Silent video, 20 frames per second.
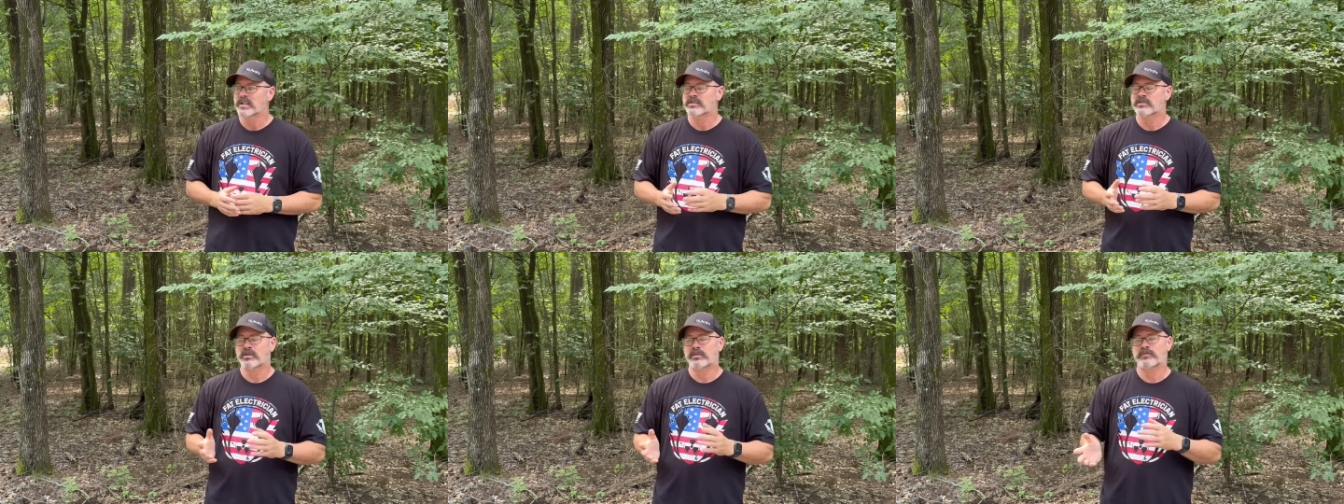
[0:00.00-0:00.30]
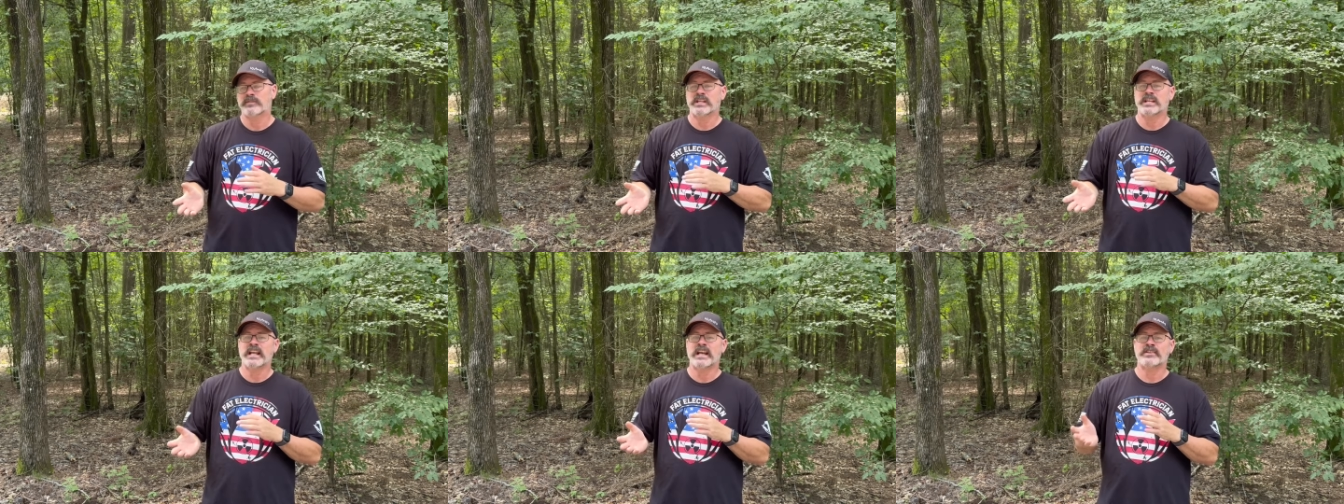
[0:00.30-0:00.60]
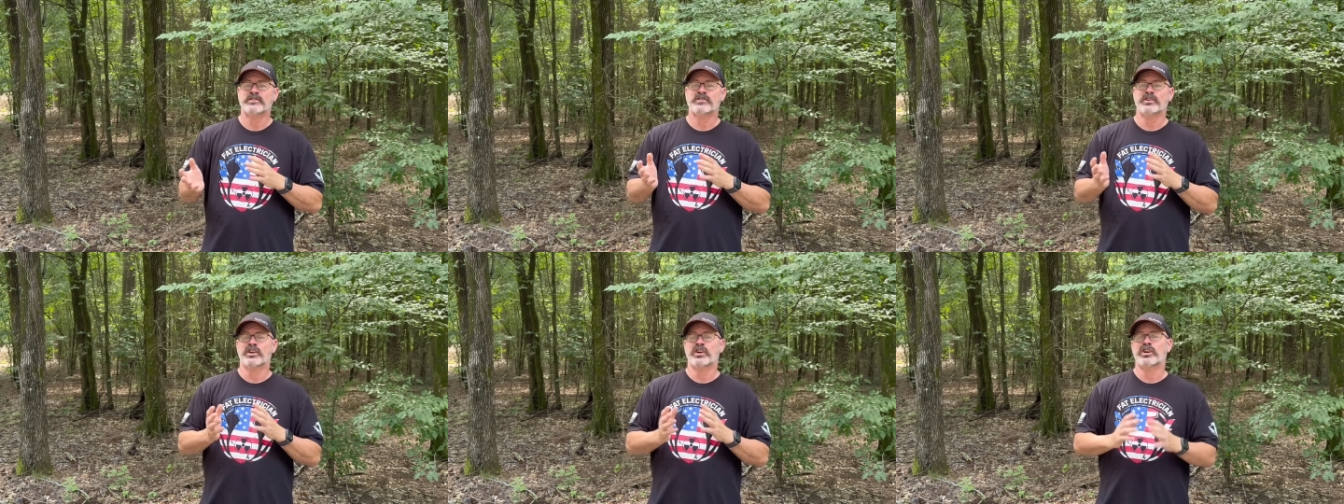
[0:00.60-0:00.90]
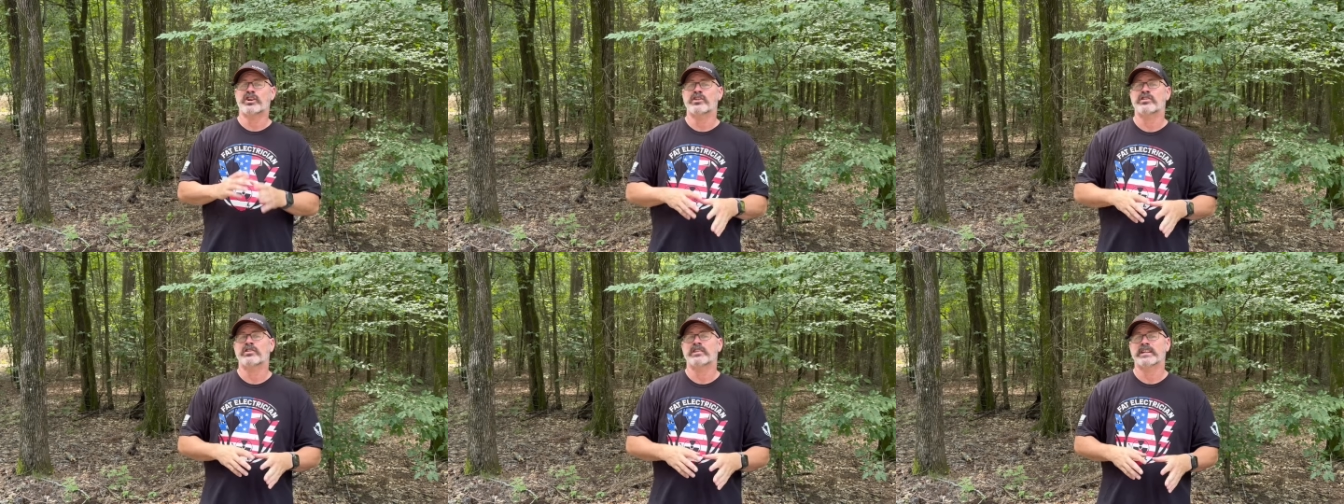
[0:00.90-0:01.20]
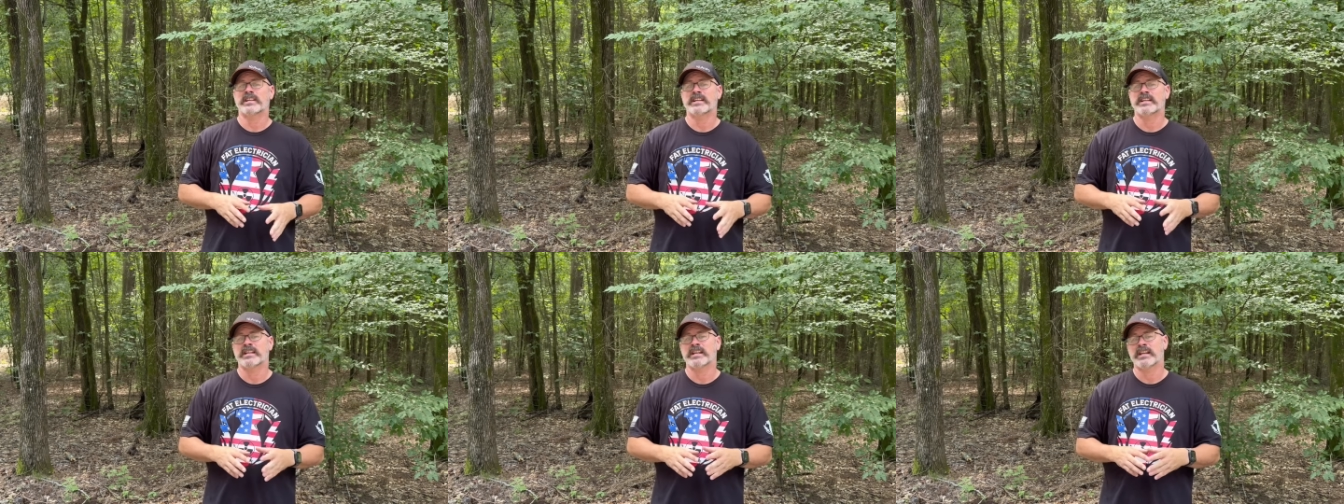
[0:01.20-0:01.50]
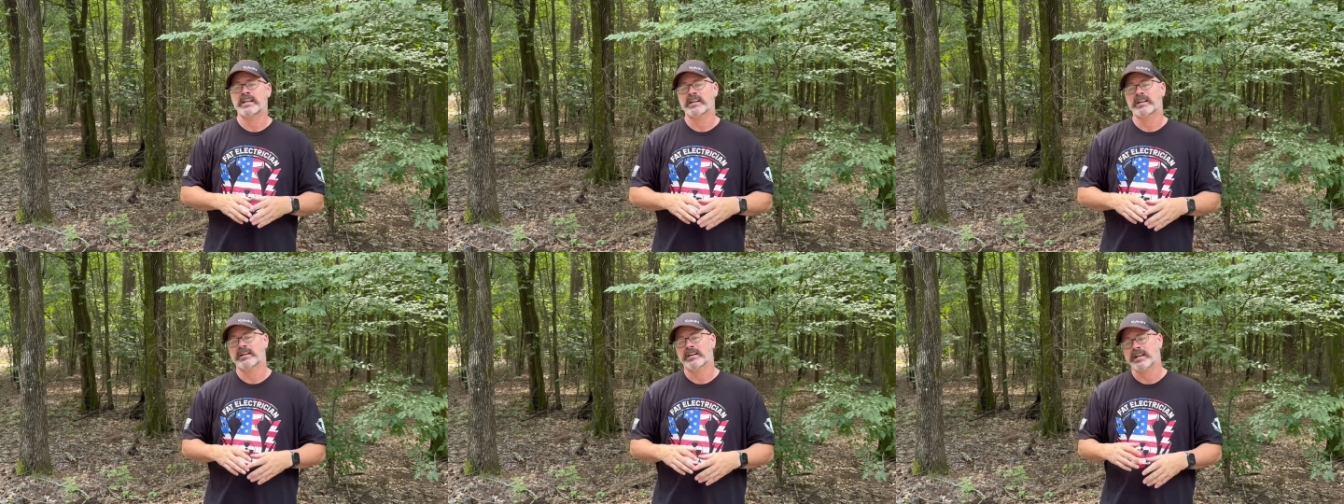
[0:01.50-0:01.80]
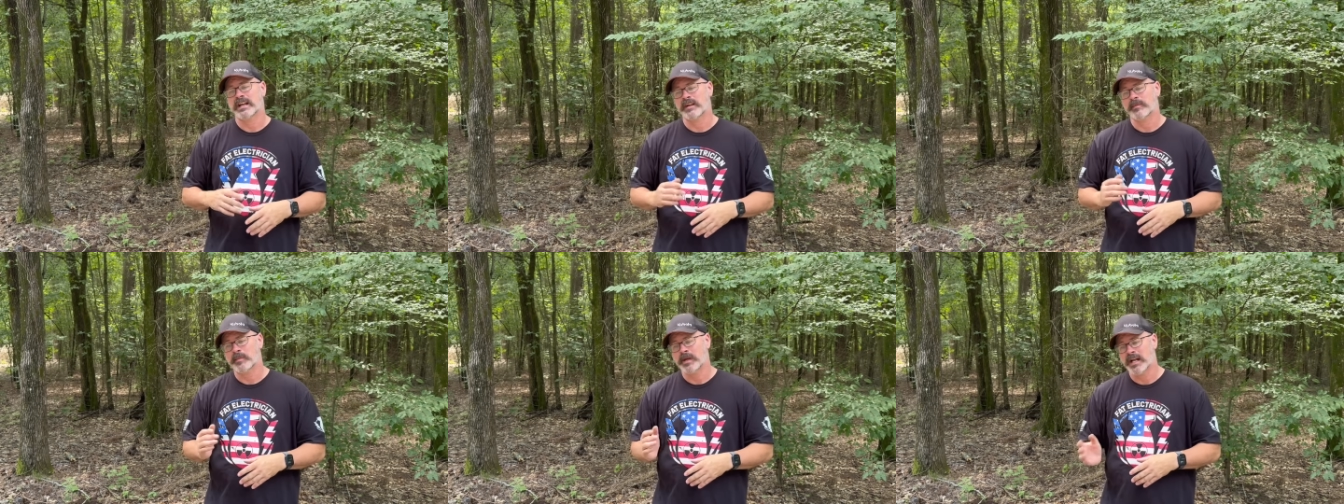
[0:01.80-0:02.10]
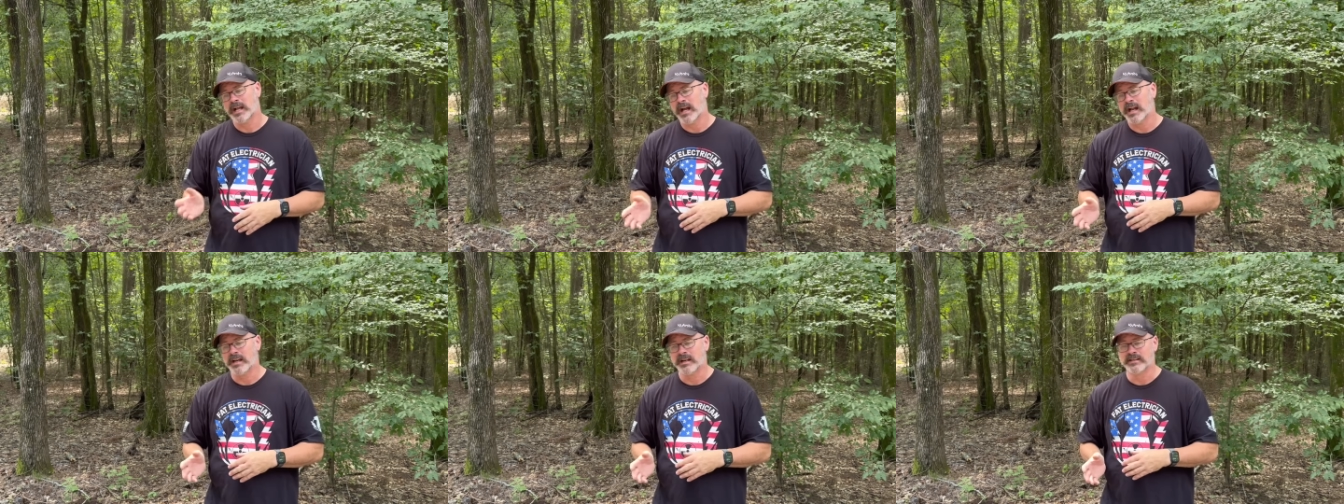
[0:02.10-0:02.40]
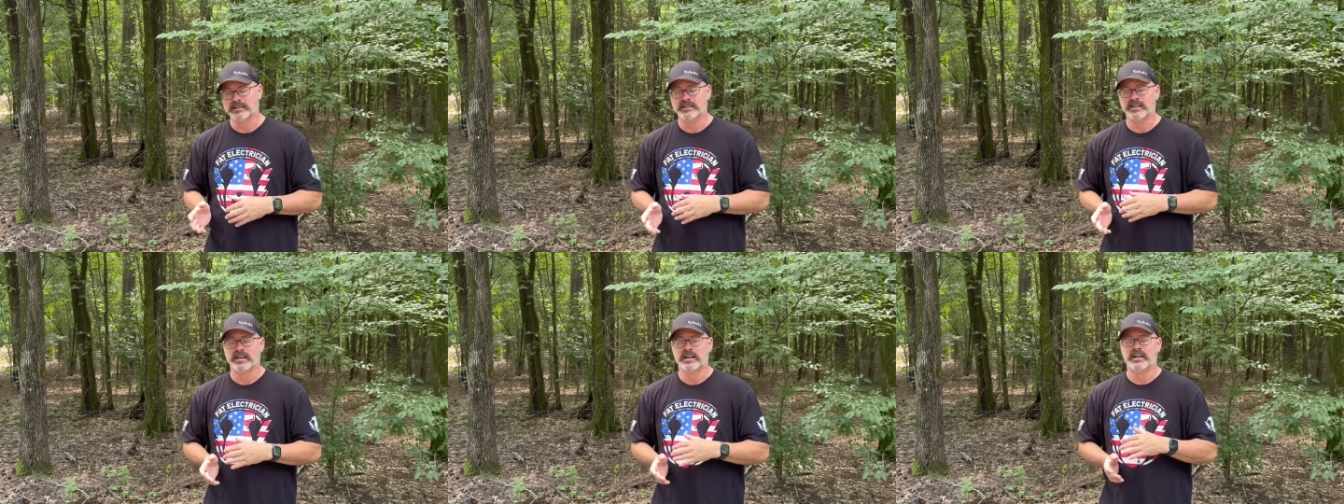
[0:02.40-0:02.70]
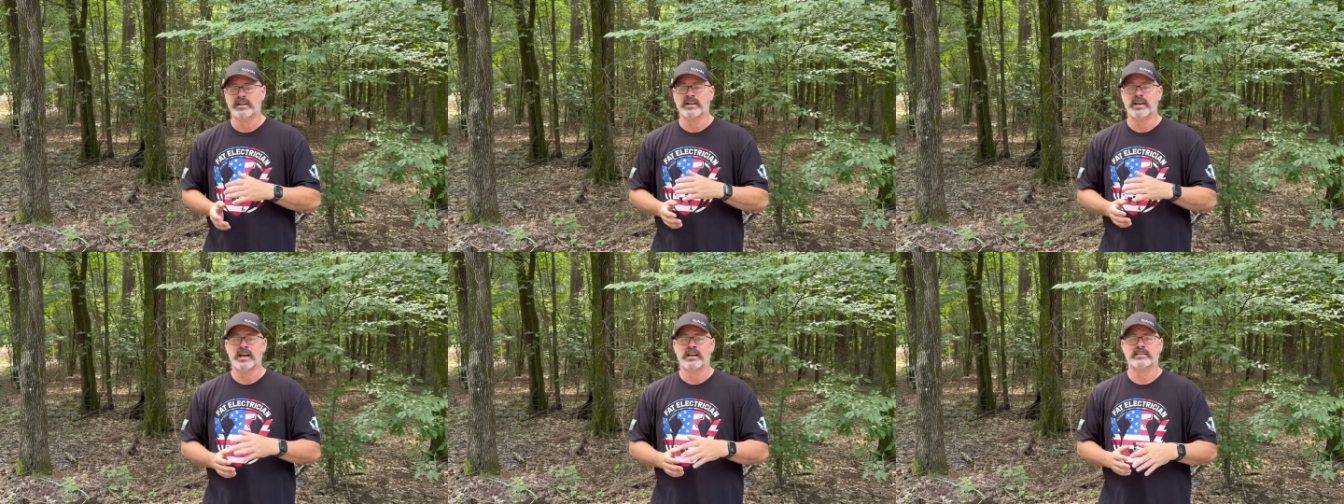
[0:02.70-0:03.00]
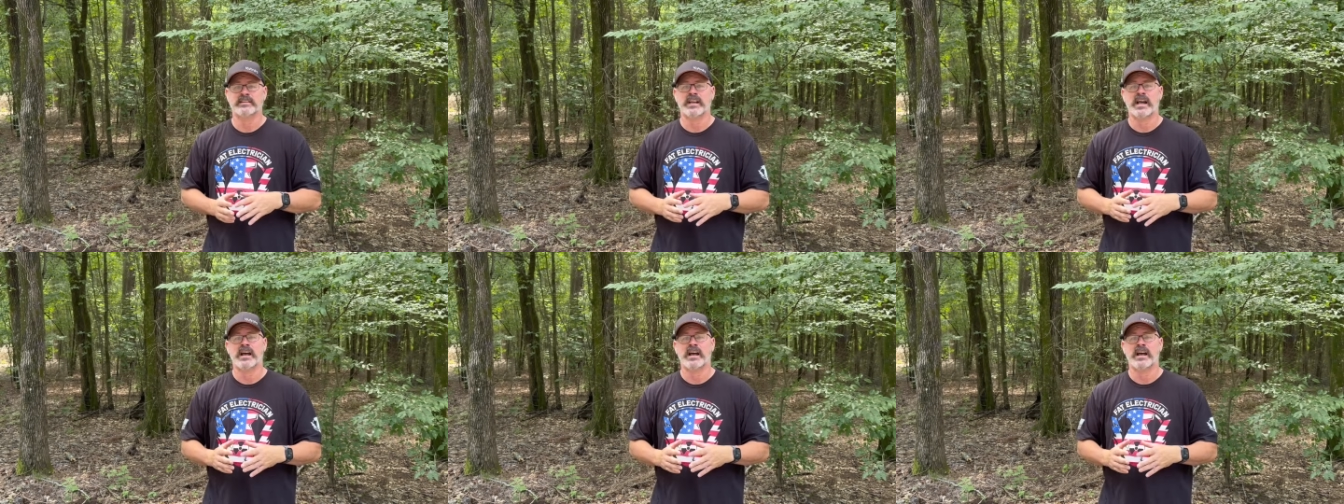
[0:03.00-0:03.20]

So if you catch it early, you can get on antibiotics, get it knocked